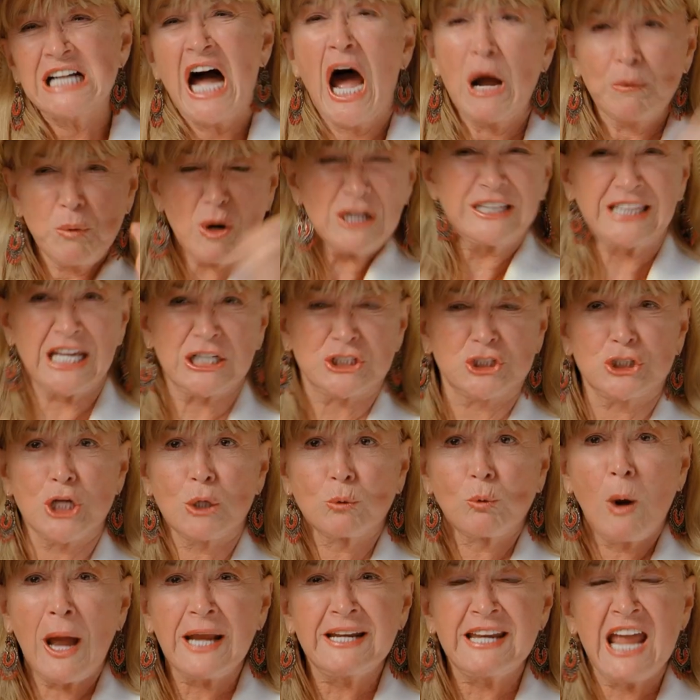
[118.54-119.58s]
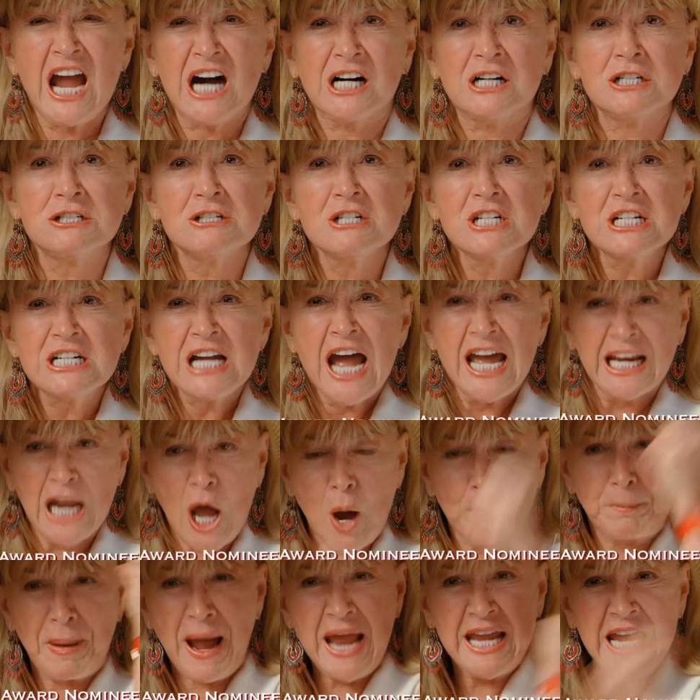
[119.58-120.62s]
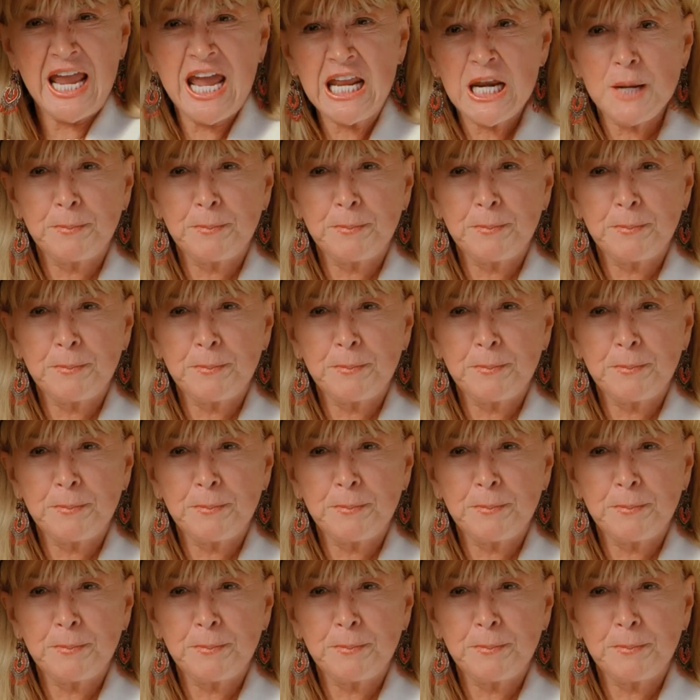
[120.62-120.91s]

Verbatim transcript: I want that shit right now, and I'll pay any